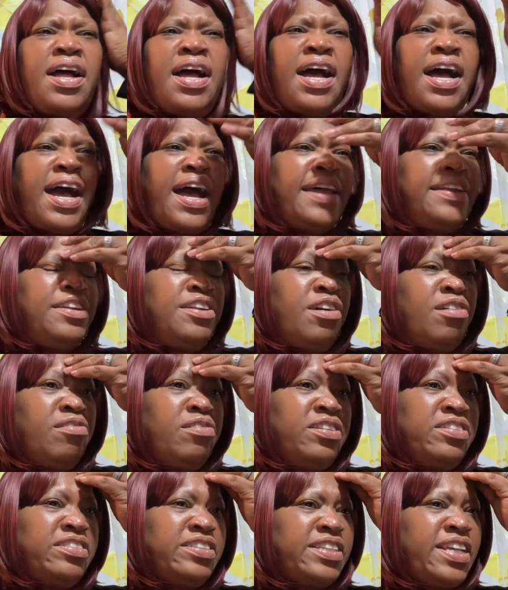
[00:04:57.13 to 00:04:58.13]
I
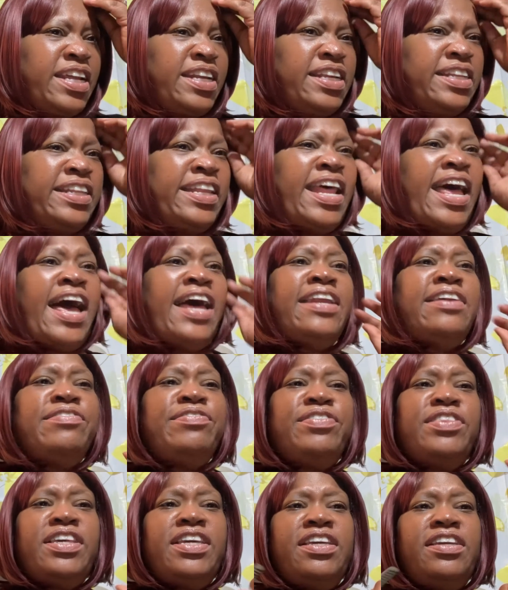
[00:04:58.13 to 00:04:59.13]
noticed that a lot
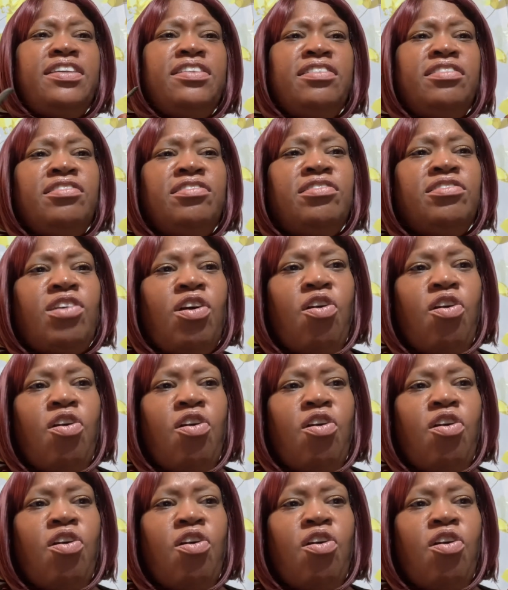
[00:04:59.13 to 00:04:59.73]
of wigs